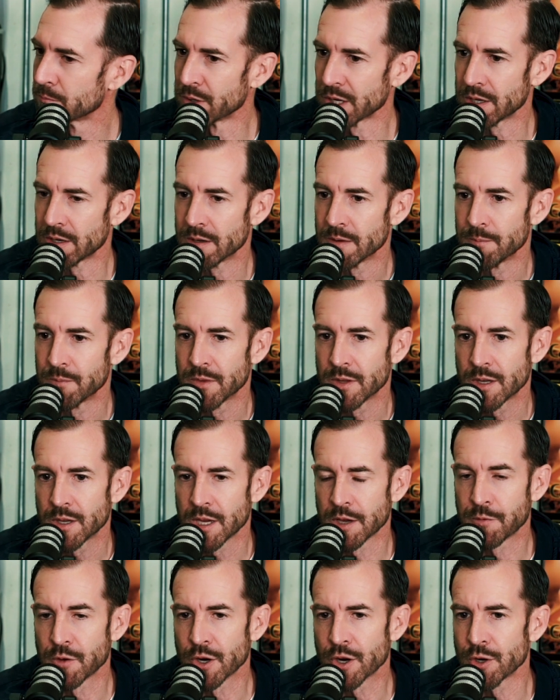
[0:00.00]
But
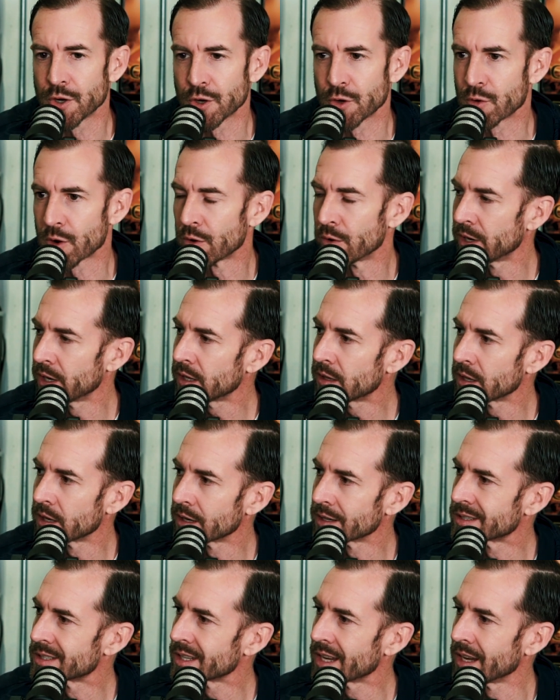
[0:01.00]
if you're going to grow
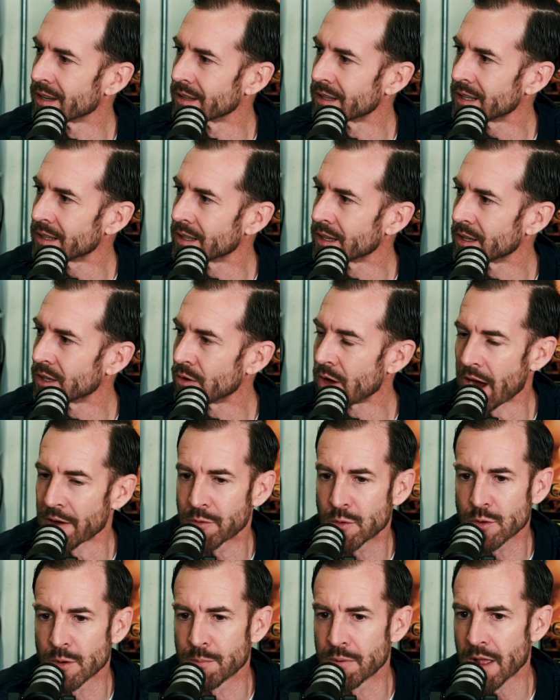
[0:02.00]
anything and scale anything, you
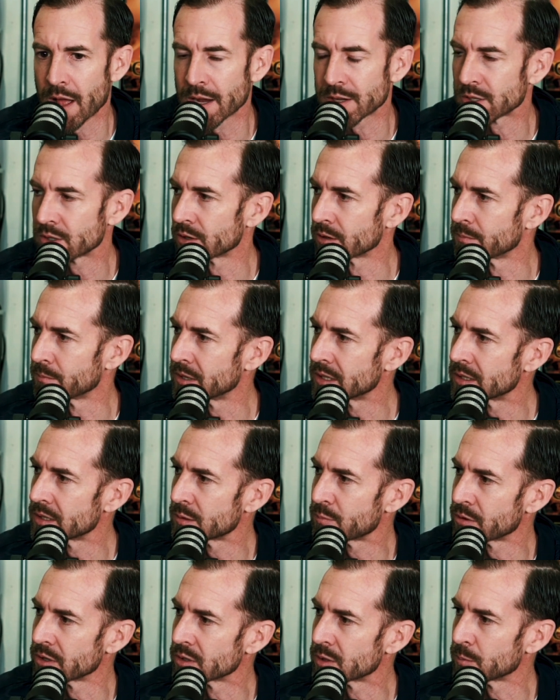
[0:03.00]
have to apply certain
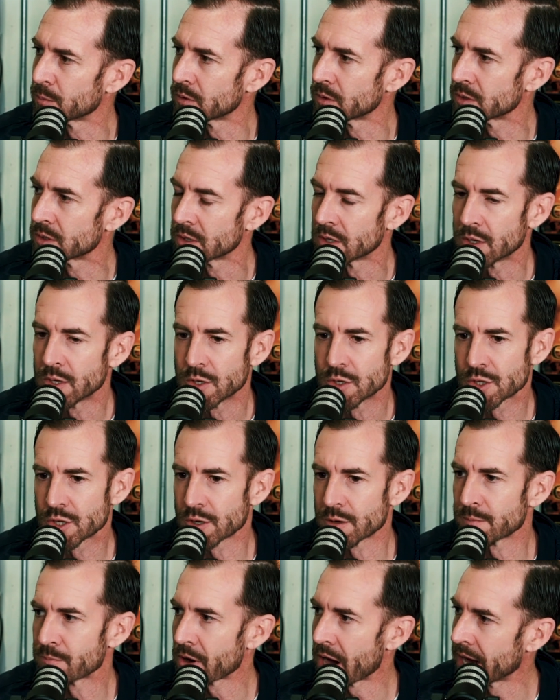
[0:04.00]
business principles,
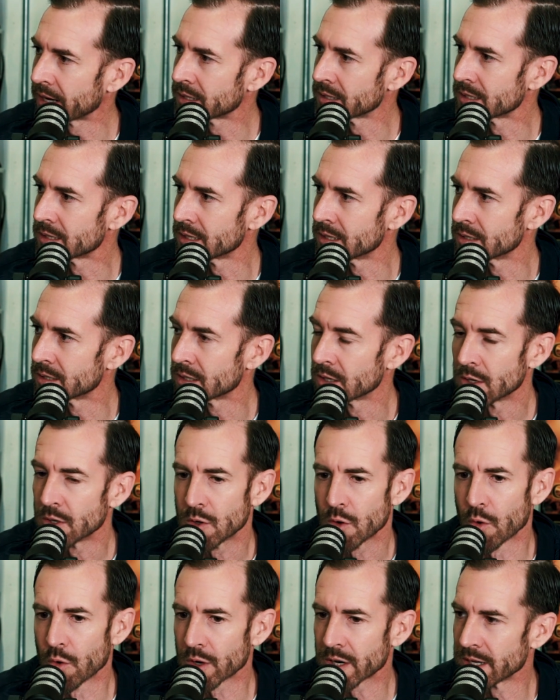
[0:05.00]
certain practices,
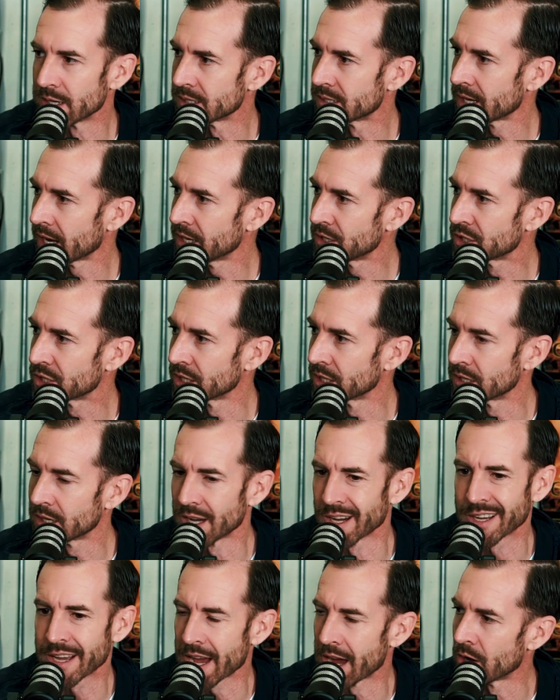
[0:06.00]
organization,
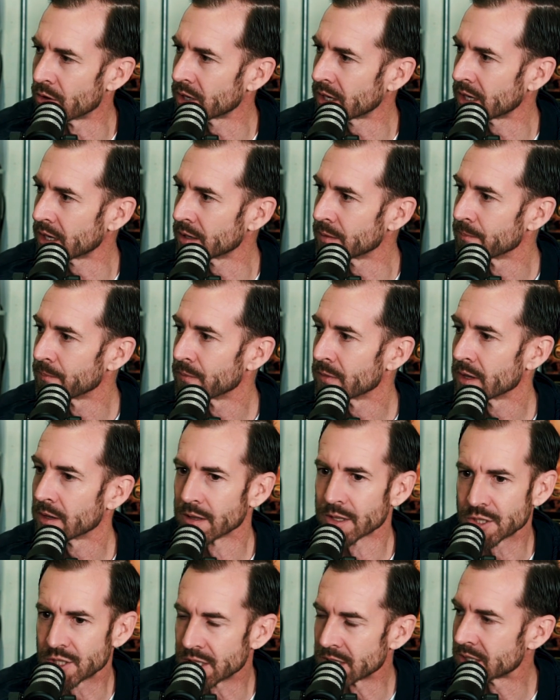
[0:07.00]
accounting,
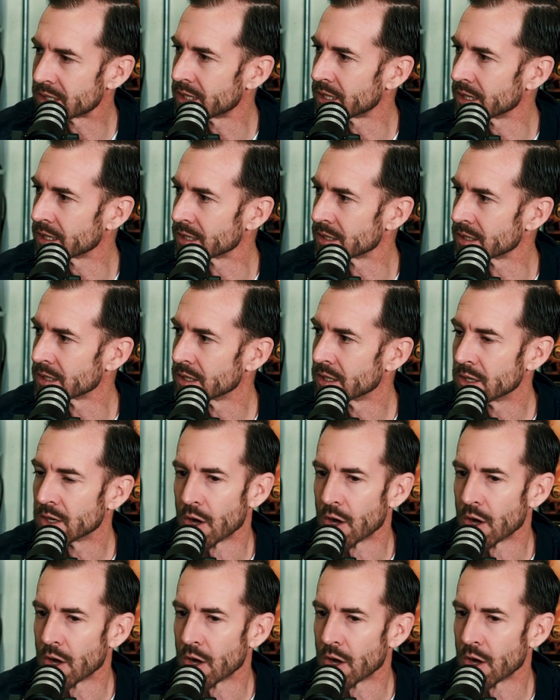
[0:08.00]
logistics.